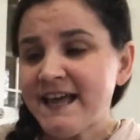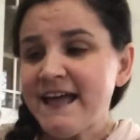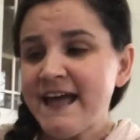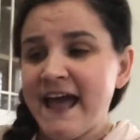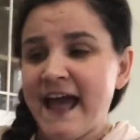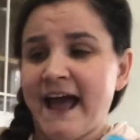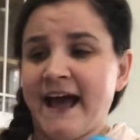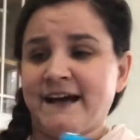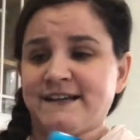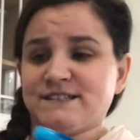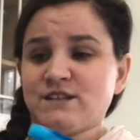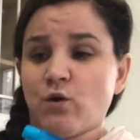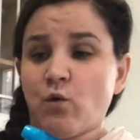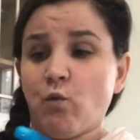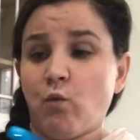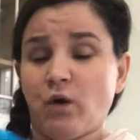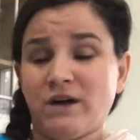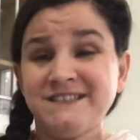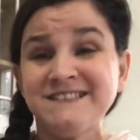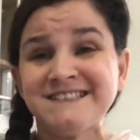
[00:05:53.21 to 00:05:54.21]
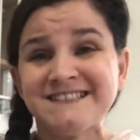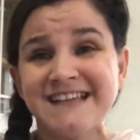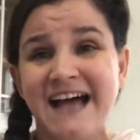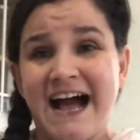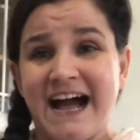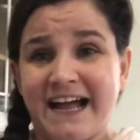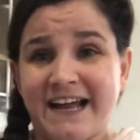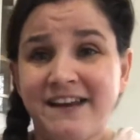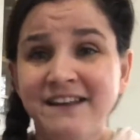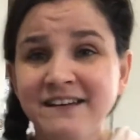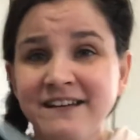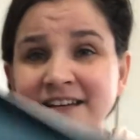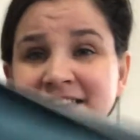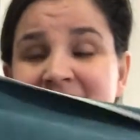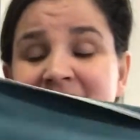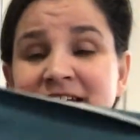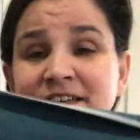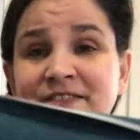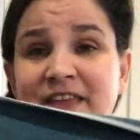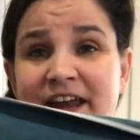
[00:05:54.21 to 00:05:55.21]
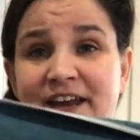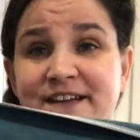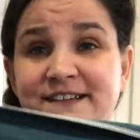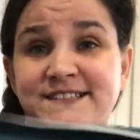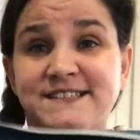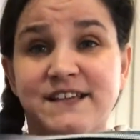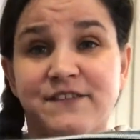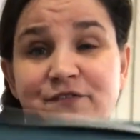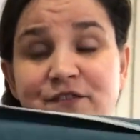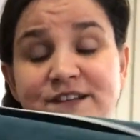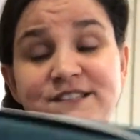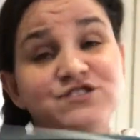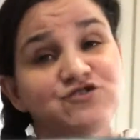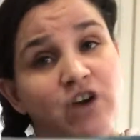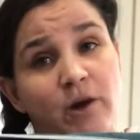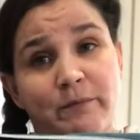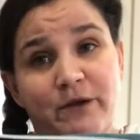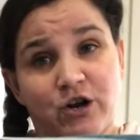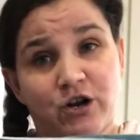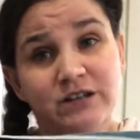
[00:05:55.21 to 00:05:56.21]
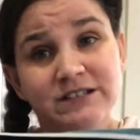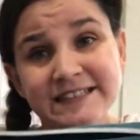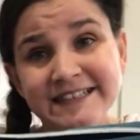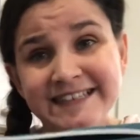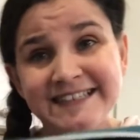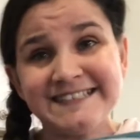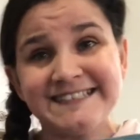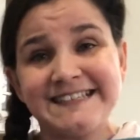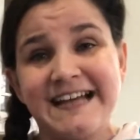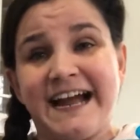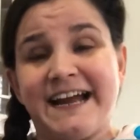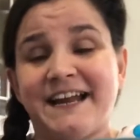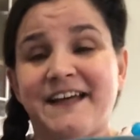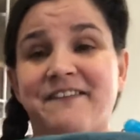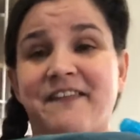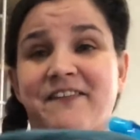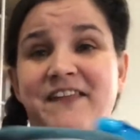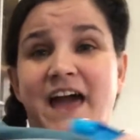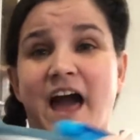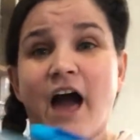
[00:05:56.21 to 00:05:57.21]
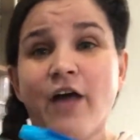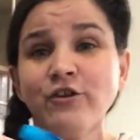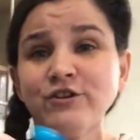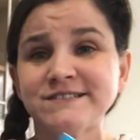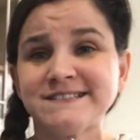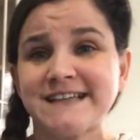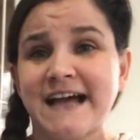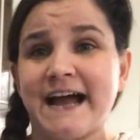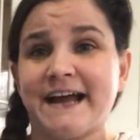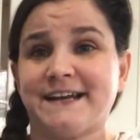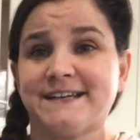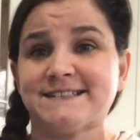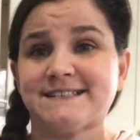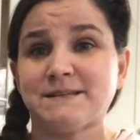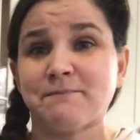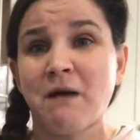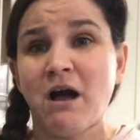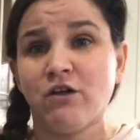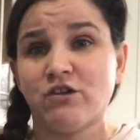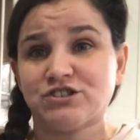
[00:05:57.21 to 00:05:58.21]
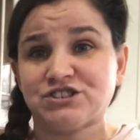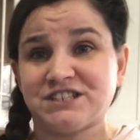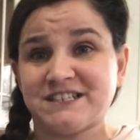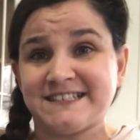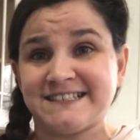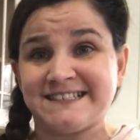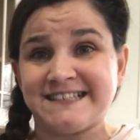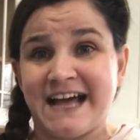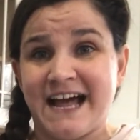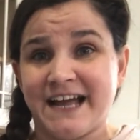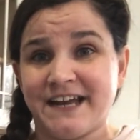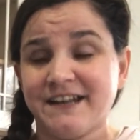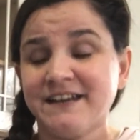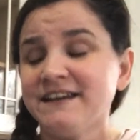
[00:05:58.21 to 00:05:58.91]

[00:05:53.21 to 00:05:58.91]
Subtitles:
It has one side that is the scrubby or cleaning side, and then the other side is the polishing side.